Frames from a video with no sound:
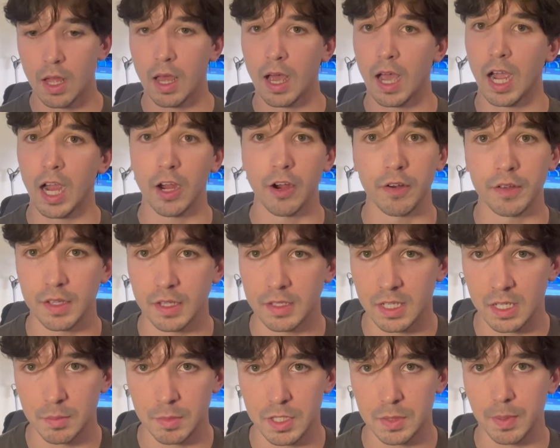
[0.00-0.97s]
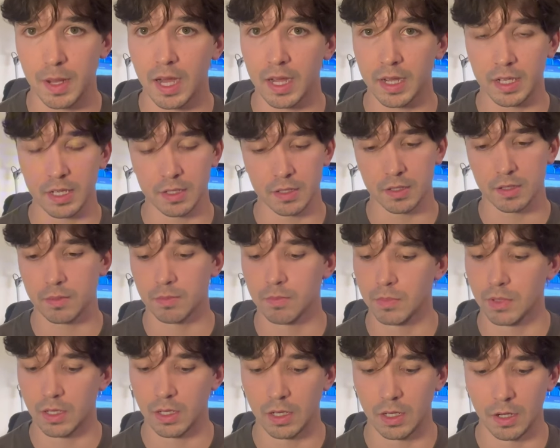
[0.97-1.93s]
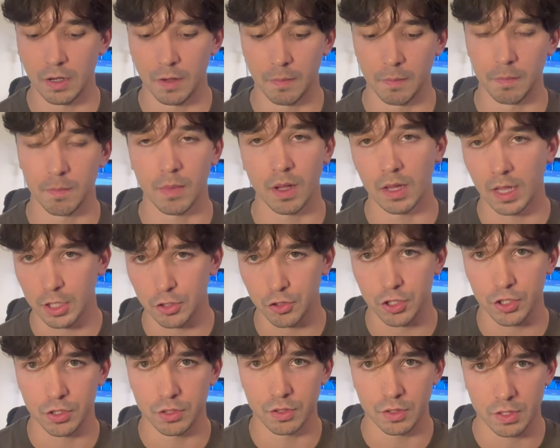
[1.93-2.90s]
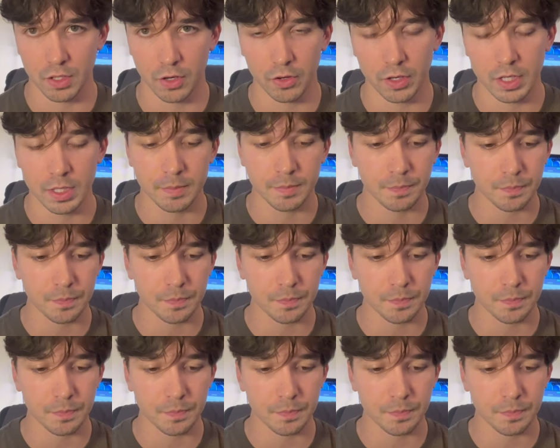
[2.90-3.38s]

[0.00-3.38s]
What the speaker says: hiring the team of Sparkies, electricians, sorry.